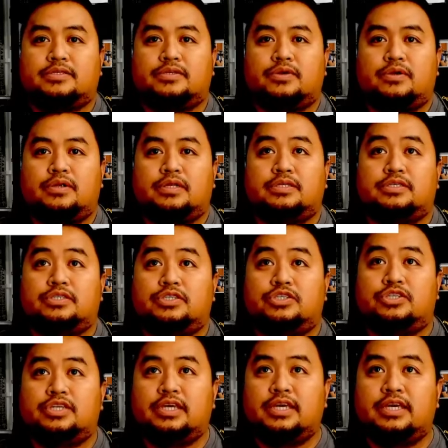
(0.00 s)
card is
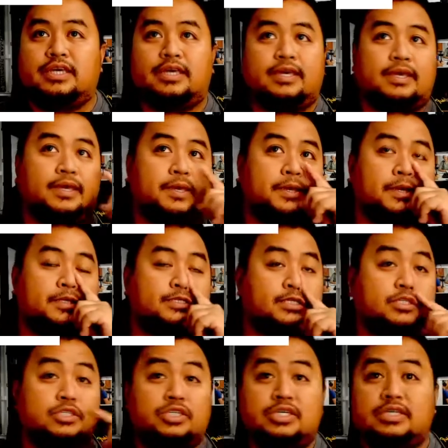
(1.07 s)
G. It's
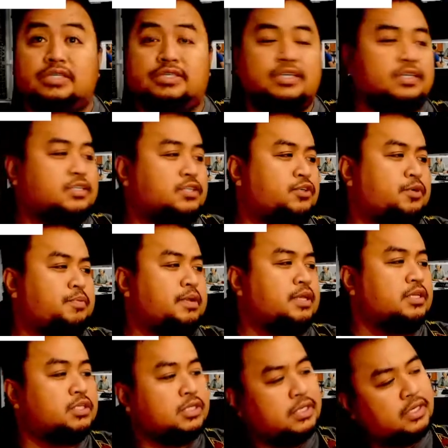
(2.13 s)
a G6,
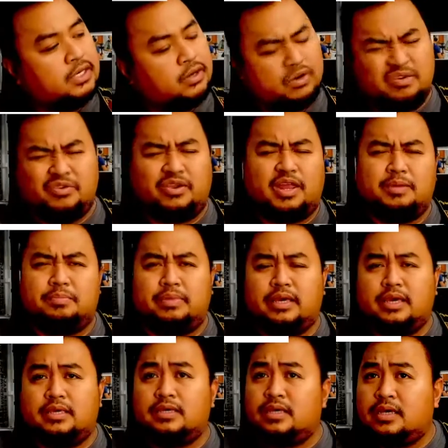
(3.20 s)
normally G, or you can
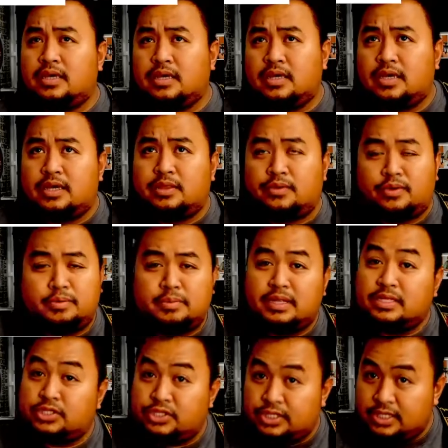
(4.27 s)
play
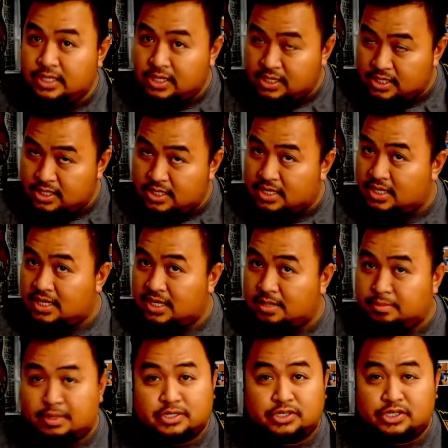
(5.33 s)
normal G,
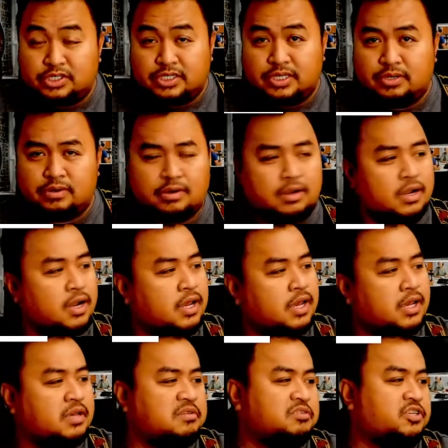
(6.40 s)
major G, or
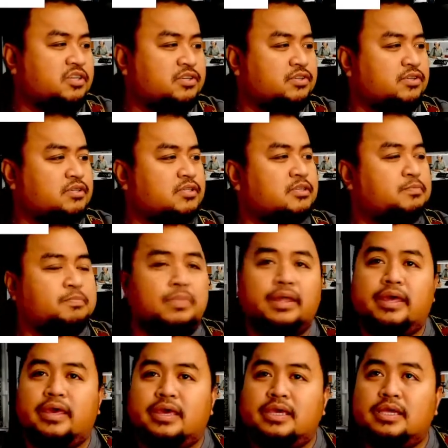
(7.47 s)
just
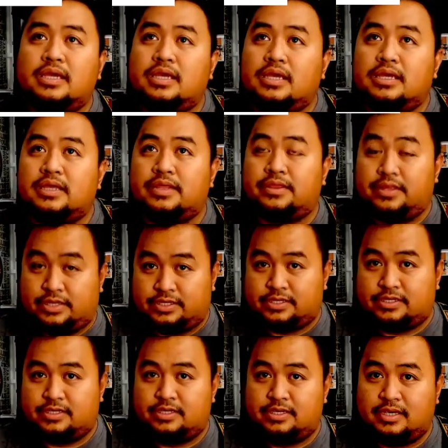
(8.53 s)
play
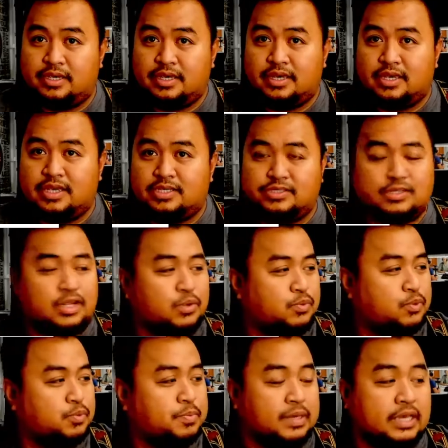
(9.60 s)
this. So that
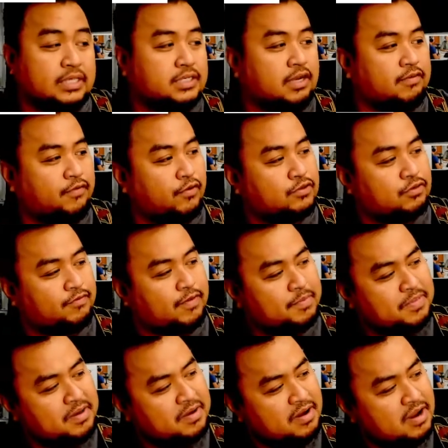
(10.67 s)
would be easier for you. So
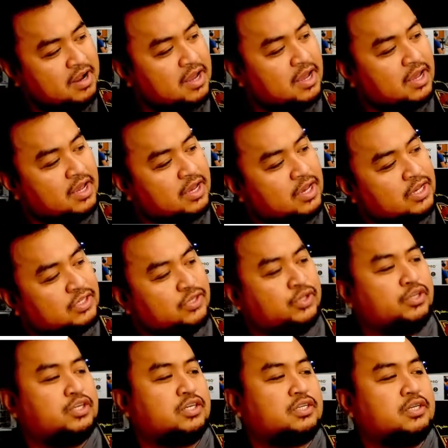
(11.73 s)
from here, so
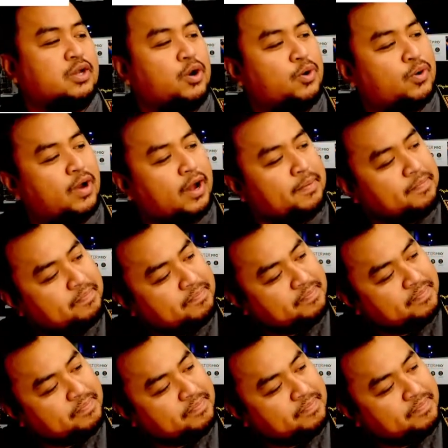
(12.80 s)
you just go up